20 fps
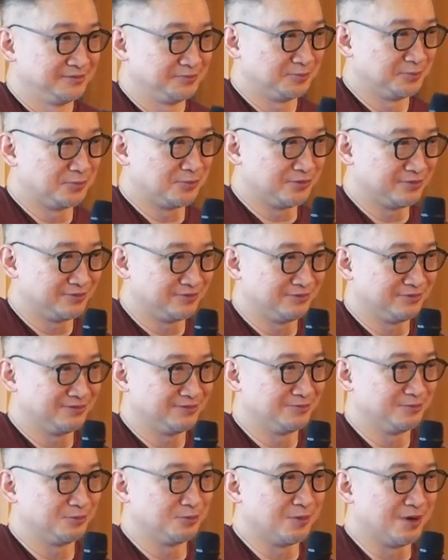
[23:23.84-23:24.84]
I mean, I
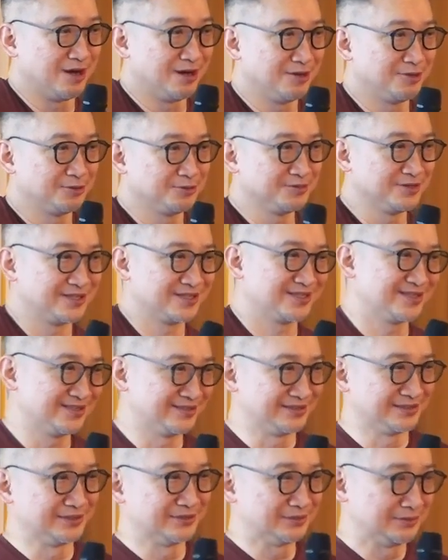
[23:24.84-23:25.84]
suppose wow, it's
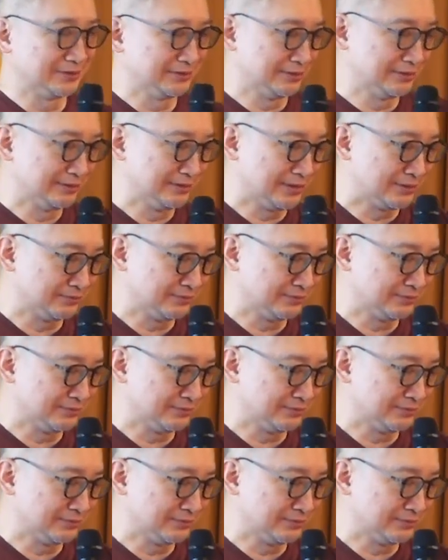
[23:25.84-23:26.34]
years,